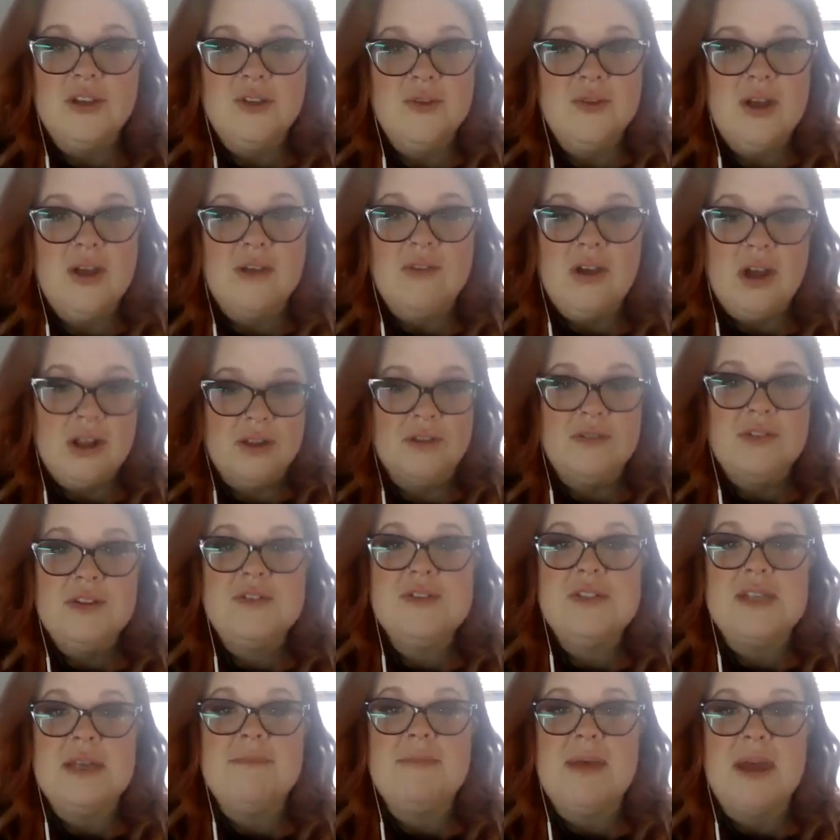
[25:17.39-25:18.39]
You have all of
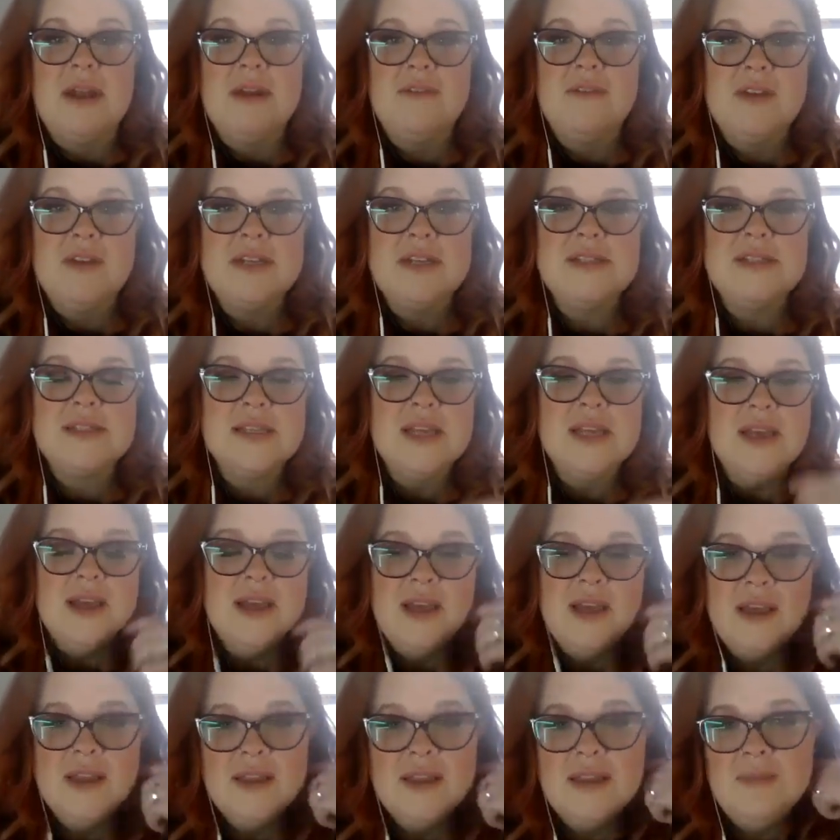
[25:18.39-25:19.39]
those same benefits.
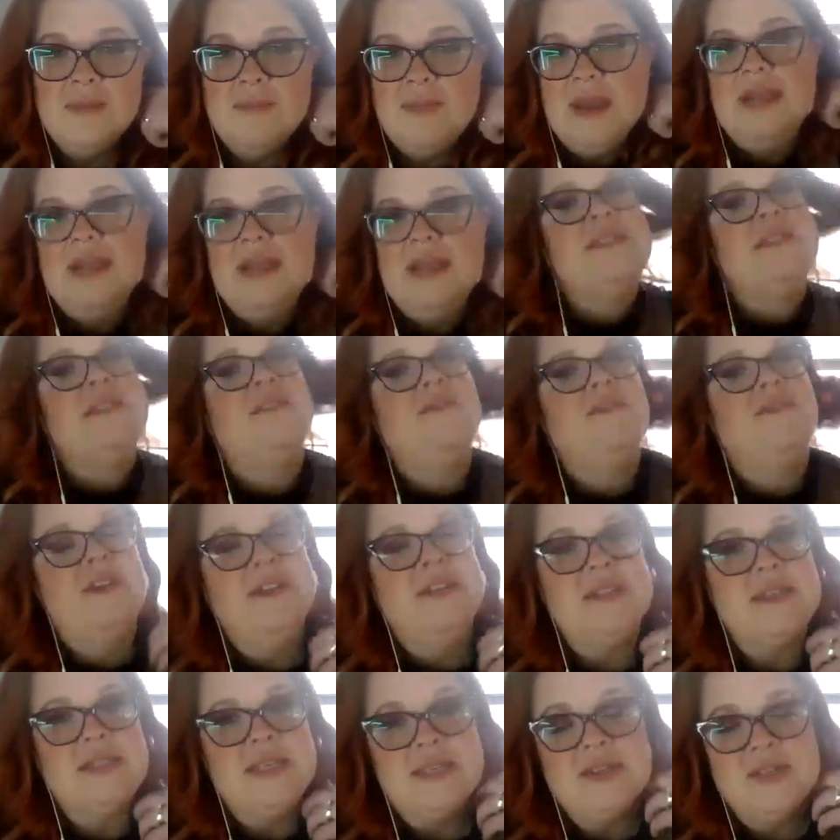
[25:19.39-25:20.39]
The biggest
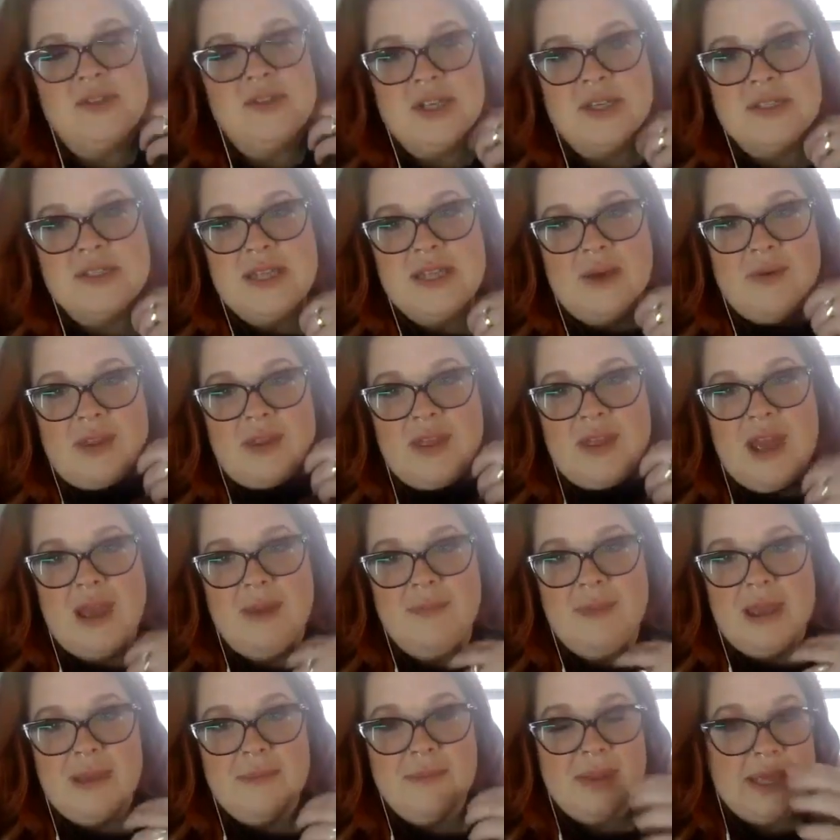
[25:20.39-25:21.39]
difference is just that with
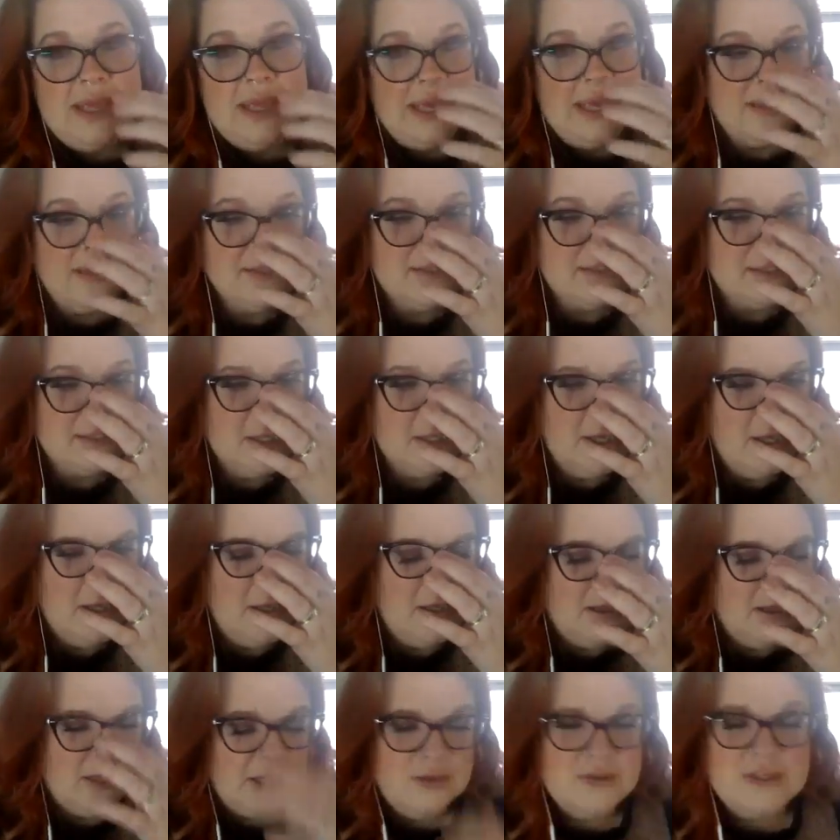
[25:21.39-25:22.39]
MA plans,
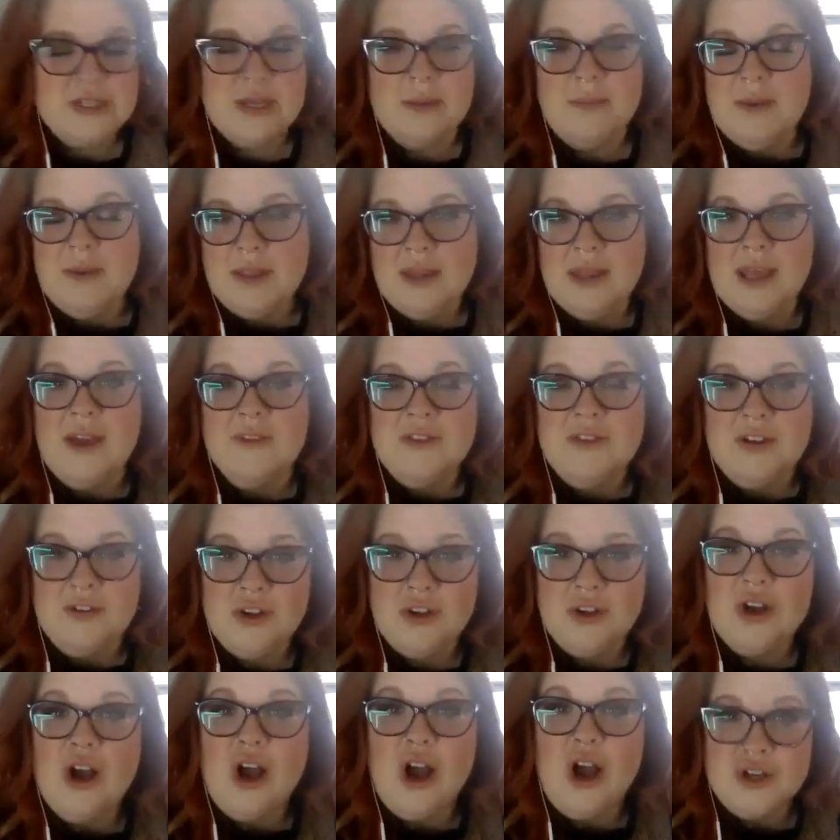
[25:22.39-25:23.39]
you typically have
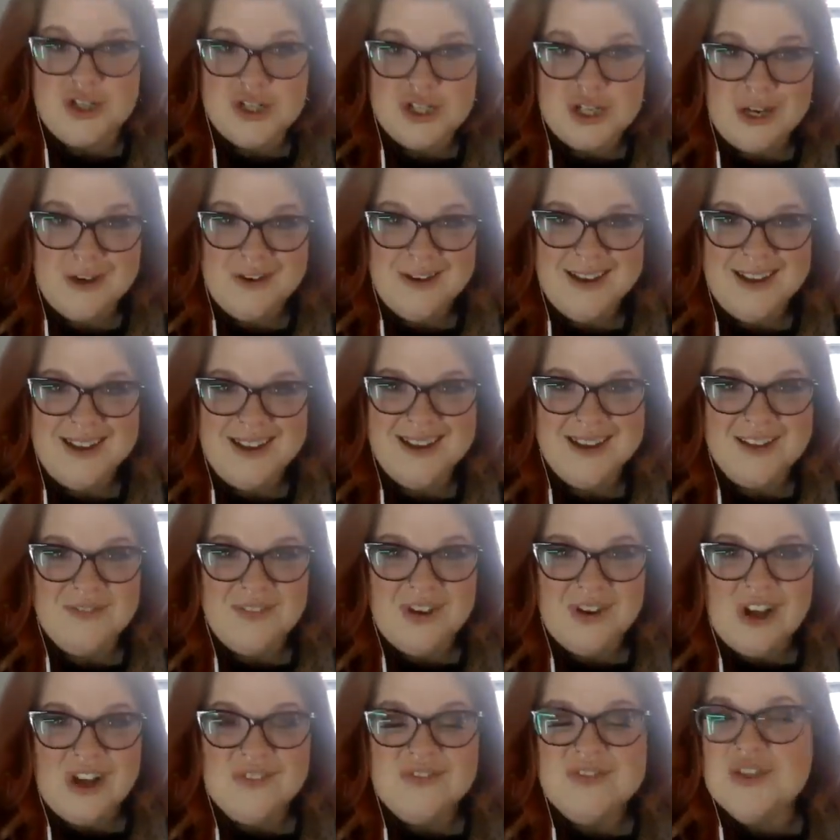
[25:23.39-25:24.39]
different cost sharing
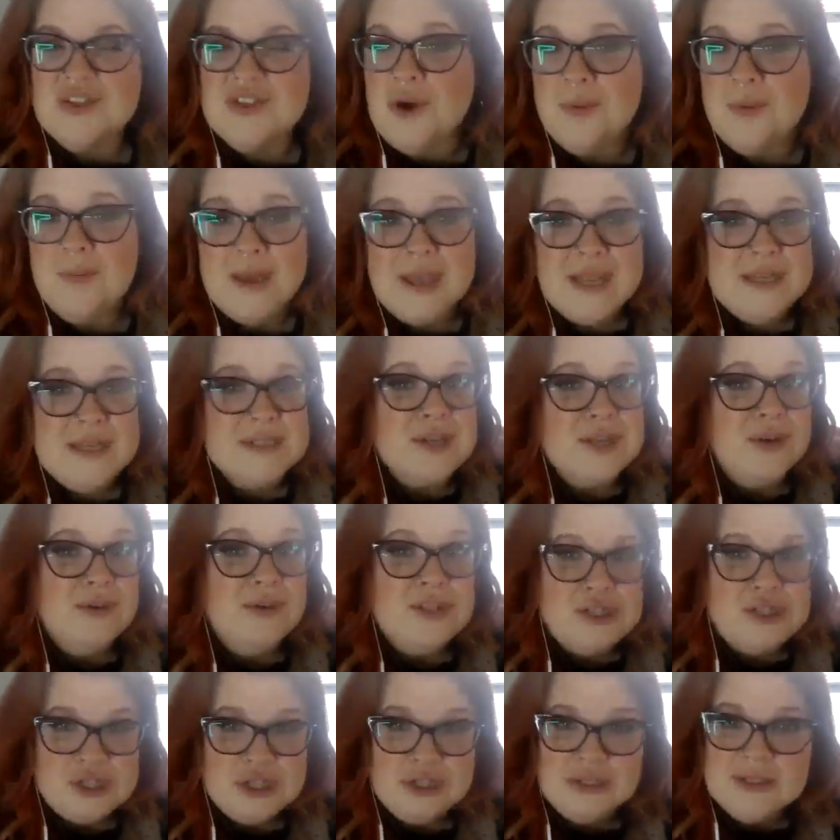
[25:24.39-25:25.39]
involved, co-pays,
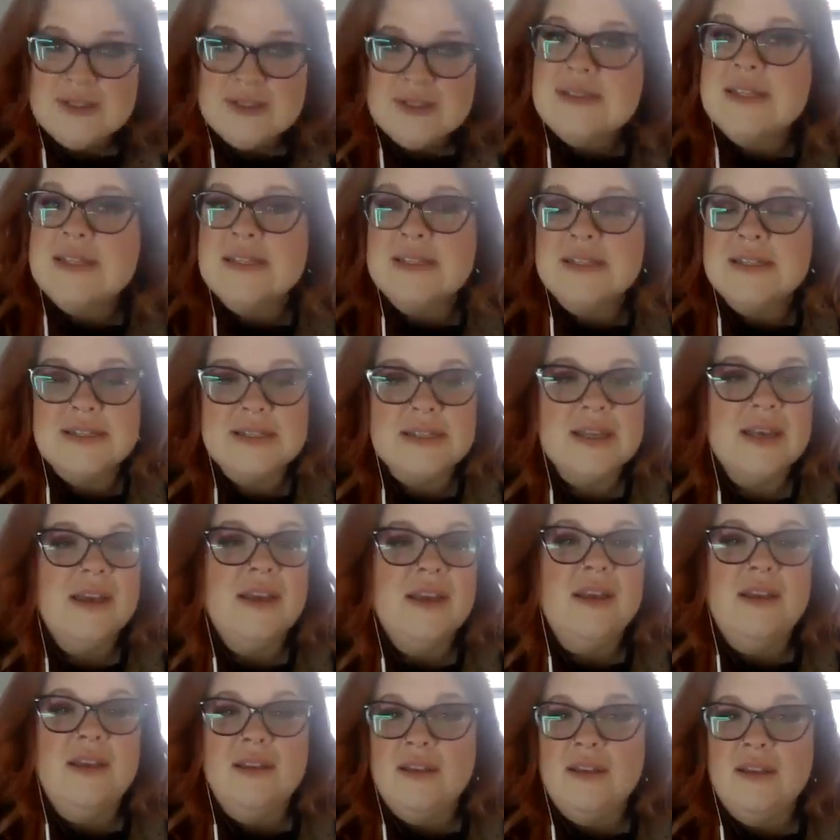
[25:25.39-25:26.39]
co-insurances,
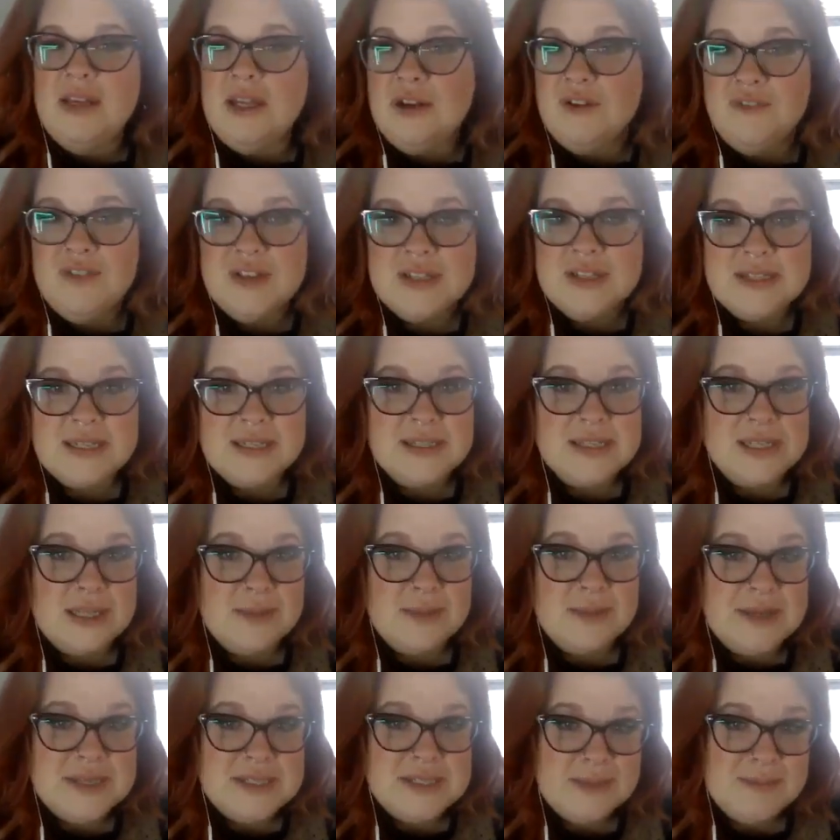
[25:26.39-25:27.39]
visits to the
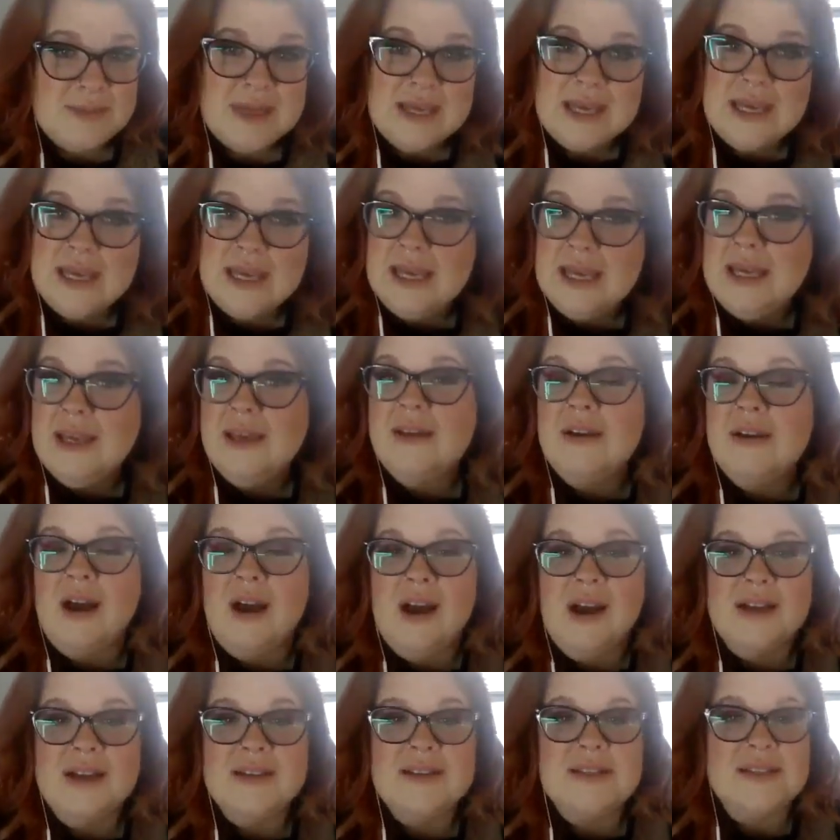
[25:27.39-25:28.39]
PCP,
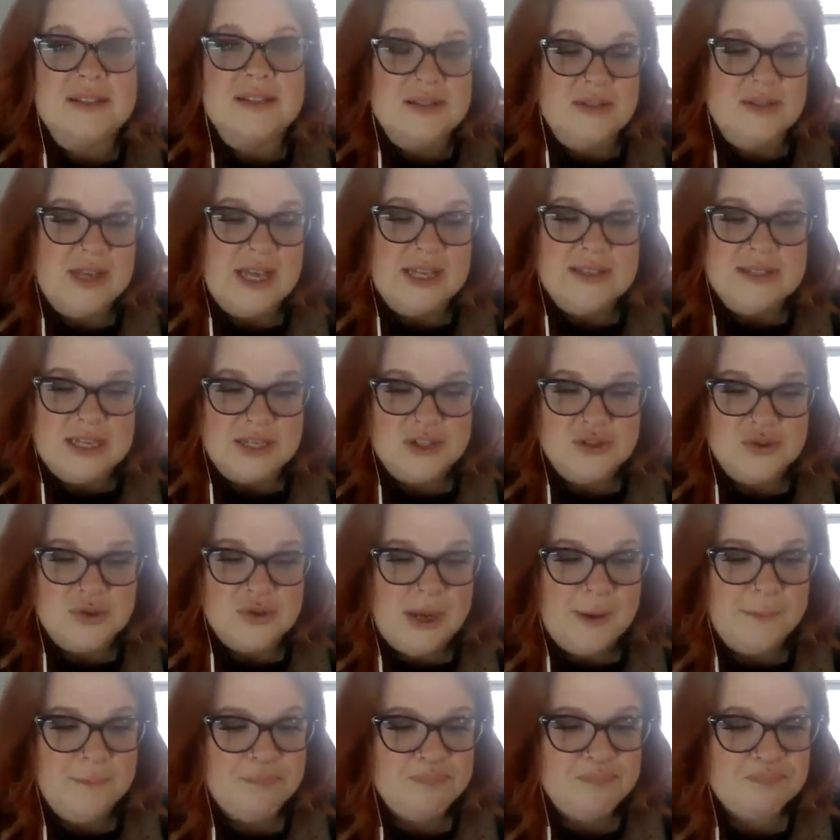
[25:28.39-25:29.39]
cost,
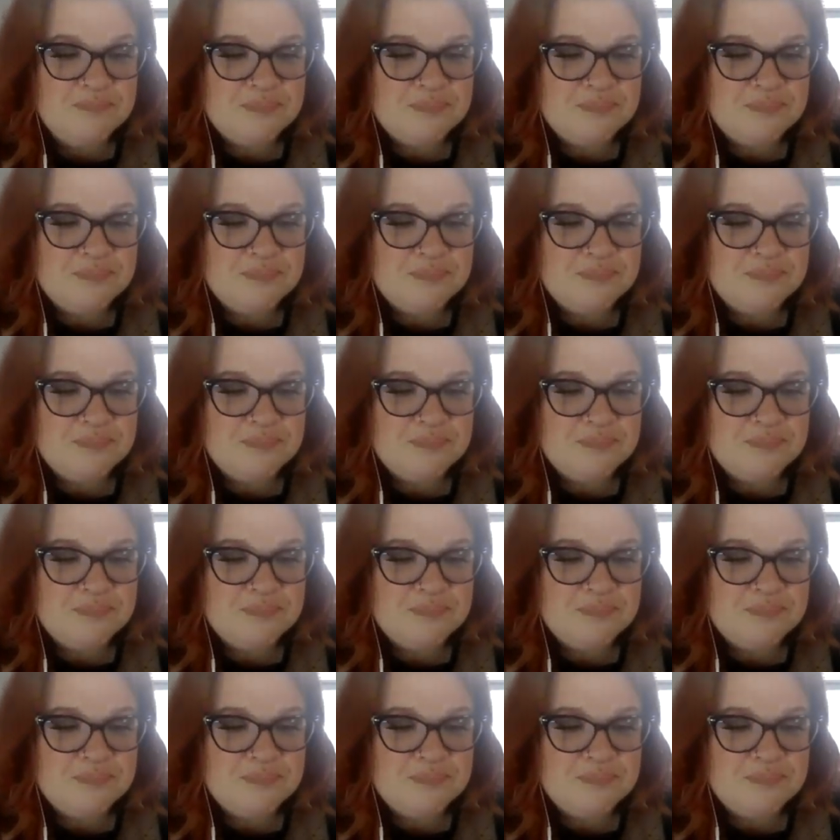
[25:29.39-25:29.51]
etc.